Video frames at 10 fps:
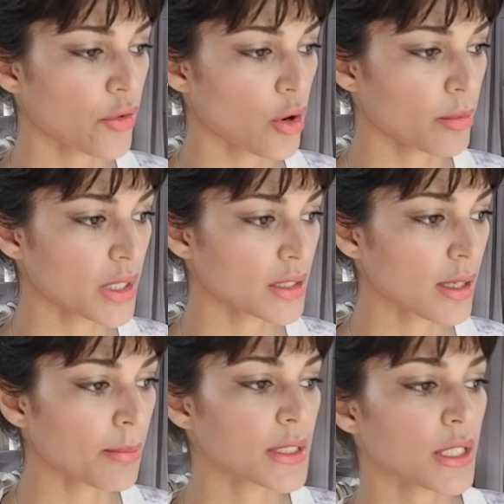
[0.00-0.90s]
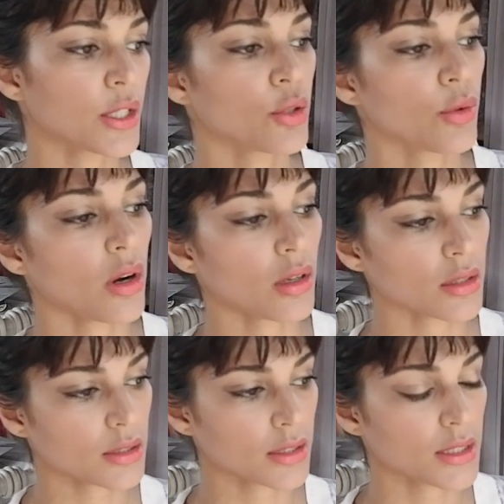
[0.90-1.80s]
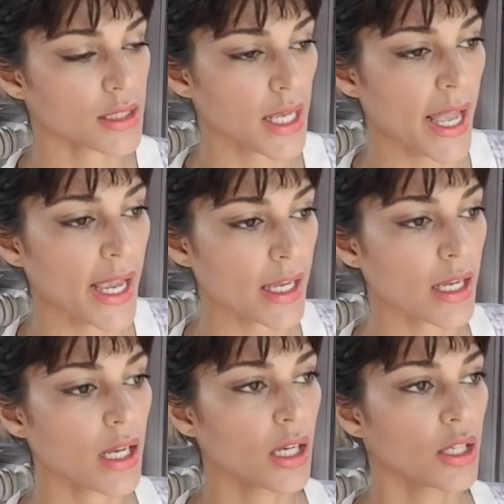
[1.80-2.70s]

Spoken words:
from somebody who answered a